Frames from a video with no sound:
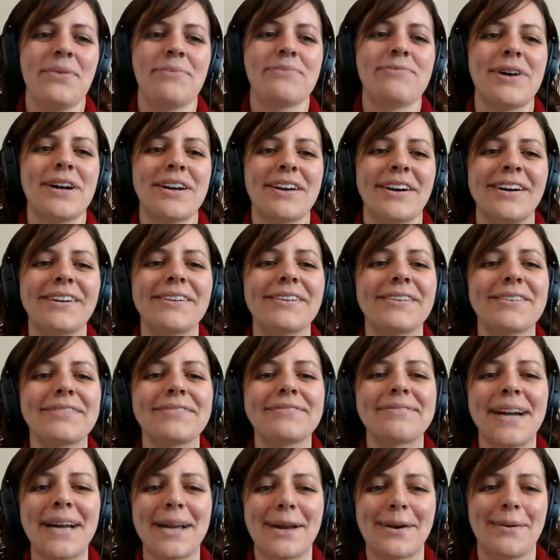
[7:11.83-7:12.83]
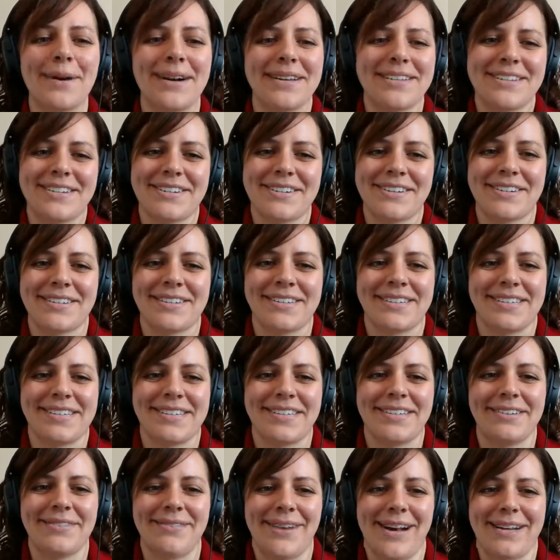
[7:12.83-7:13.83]
What are the right questions
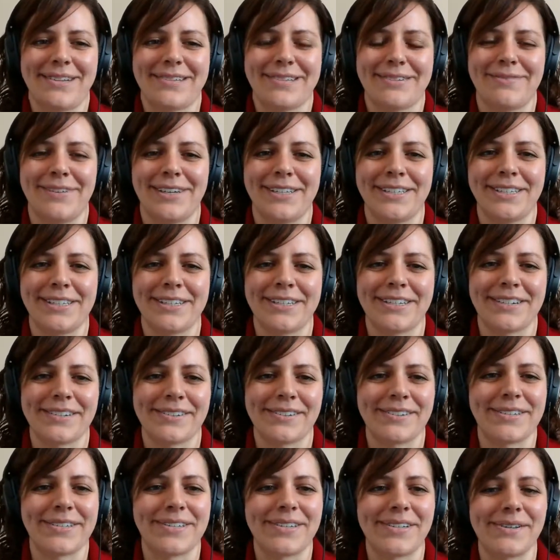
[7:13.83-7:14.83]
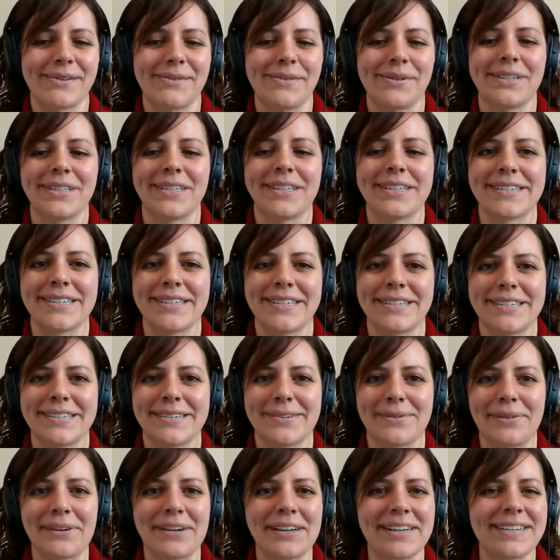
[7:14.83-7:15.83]
to ask volunteers to elicit
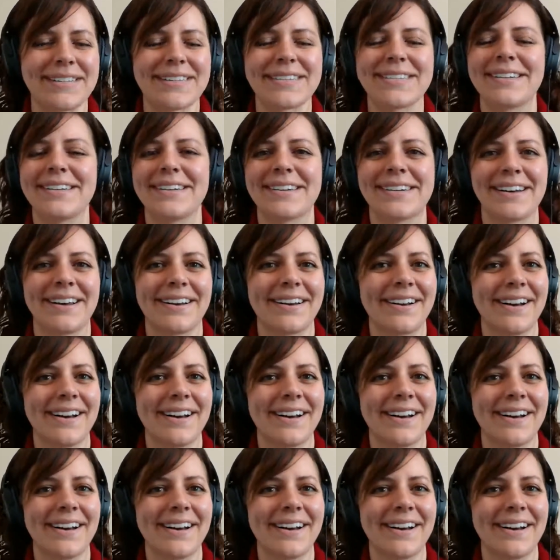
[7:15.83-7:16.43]
stories?